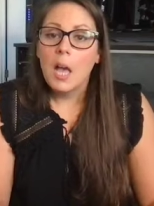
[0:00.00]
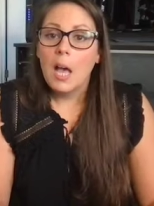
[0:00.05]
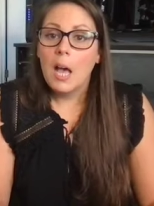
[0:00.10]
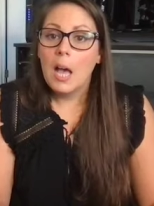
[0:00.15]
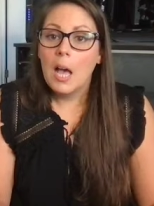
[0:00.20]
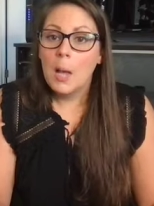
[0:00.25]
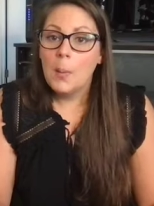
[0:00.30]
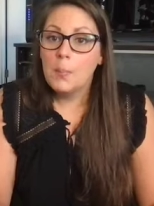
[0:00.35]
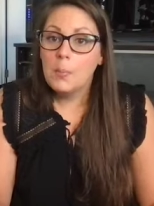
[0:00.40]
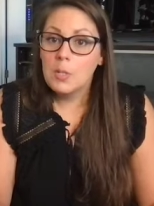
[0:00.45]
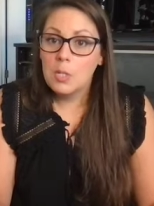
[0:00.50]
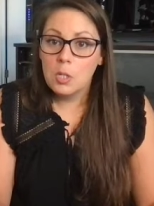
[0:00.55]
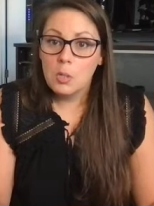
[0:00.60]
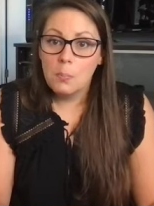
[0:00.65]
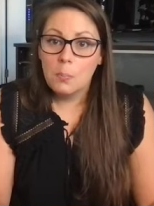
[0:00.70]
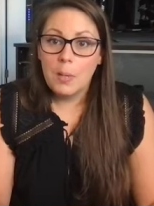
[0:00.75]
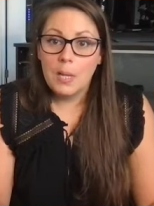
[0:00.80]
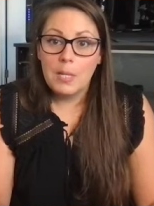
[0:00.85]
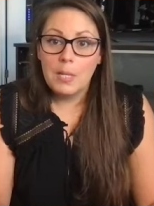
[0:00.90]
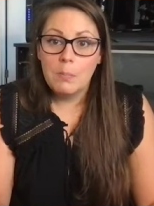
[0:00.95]
um,
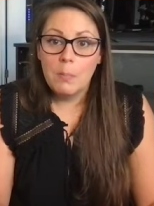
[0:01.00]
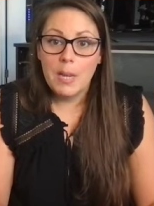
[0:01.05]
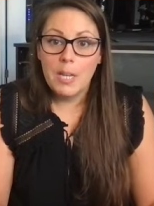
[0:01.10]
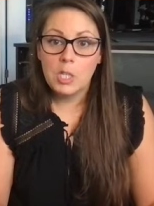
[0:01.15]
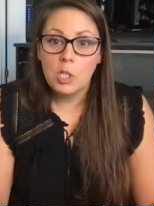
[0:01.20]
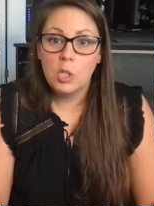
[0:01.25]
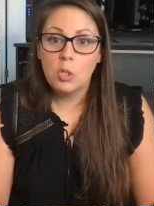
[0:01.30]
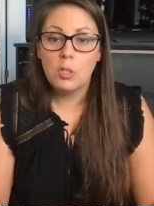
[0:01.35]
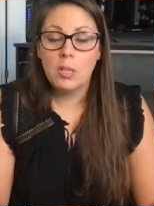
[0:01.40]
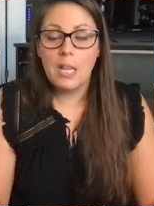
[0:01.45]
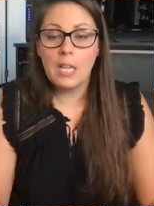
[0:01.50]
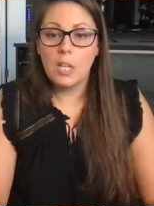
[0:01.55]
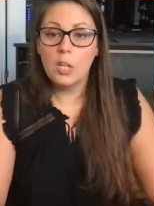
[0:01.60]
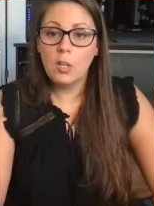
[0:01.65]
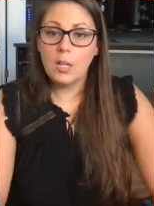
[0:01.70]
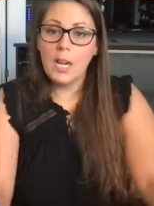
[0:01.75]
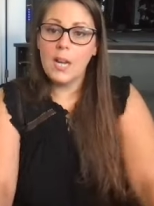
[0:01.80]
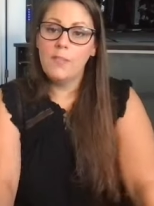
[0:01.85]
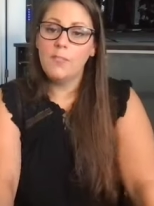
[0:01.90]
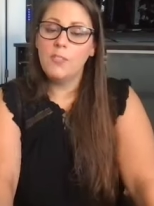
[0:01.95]
but make sure that you're
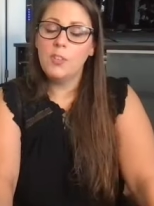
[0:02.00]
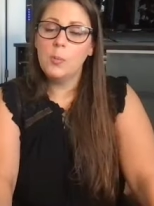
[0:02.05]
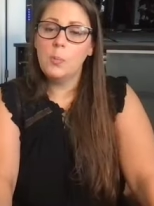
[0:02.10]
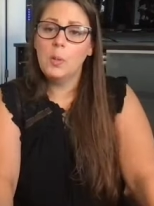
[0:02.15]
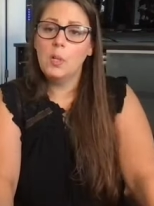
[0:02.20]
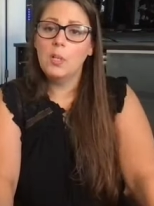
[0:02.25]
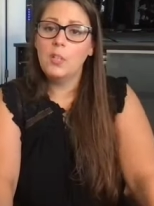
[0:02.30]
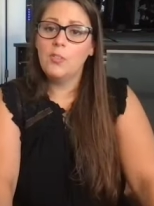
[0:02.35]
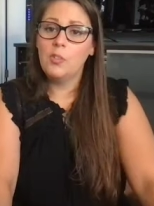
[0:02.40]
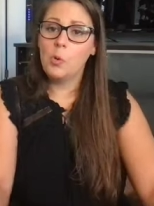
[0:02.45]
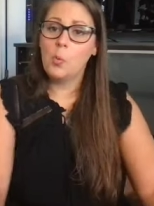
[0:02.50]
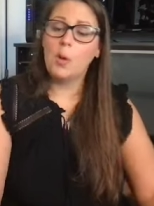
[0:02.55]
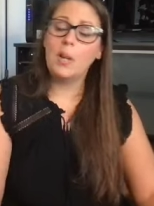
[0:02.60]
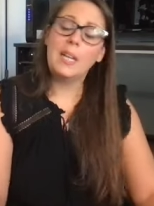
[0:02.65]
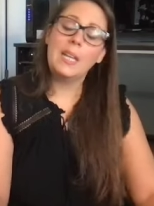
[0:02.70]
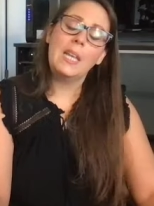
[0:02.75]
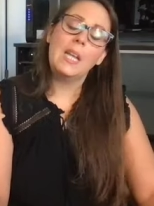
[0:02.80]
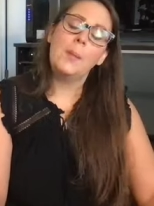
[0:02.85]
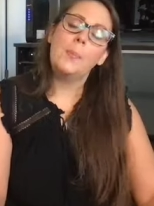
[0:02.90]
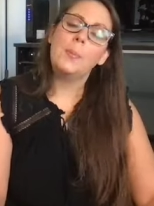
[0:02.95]
comfortable if you wanna
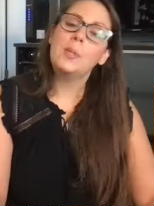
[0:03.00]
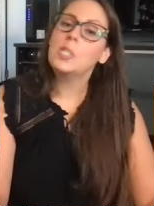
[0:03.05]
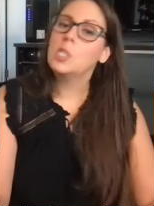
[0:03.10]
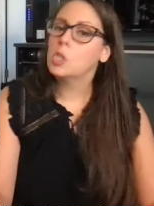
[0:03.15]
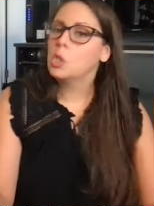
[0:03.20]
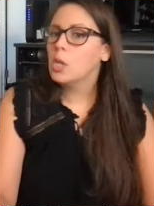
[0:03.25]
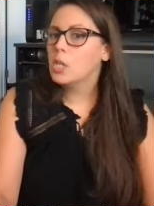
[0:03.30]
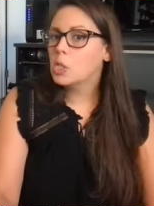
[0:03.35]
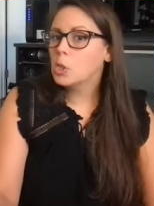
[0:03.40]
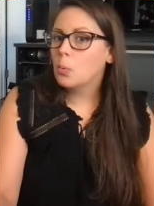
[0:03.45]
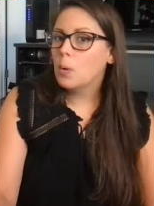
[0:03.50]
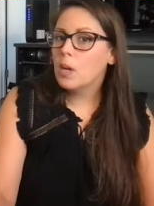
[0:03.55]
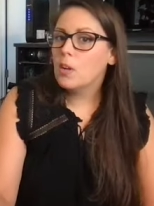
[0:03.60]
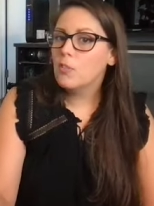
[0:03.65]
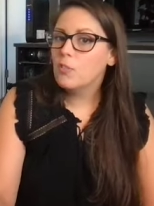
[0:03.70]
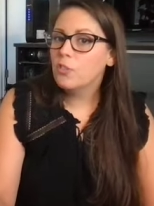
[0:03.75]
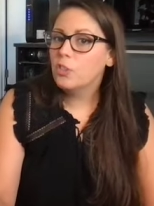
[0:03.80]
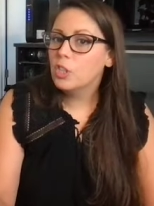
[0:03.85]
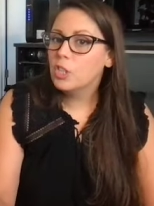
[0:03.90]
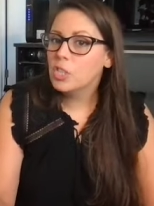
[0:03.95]
get up and stretch
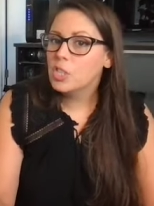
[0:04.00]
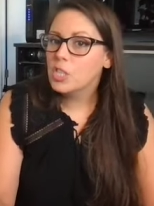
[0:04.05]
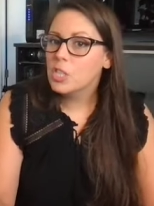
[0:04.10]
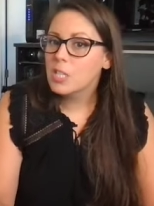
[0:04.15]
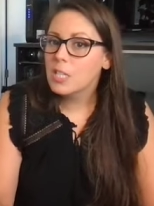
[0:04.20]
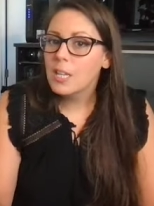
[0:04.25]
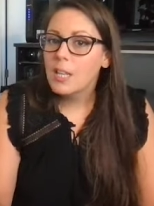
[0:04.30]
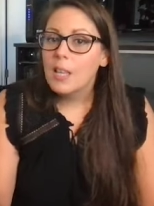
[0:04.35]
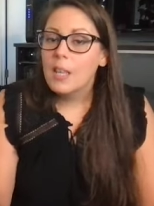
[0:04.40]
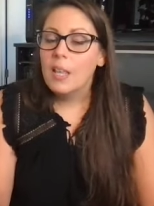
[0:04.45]
around first.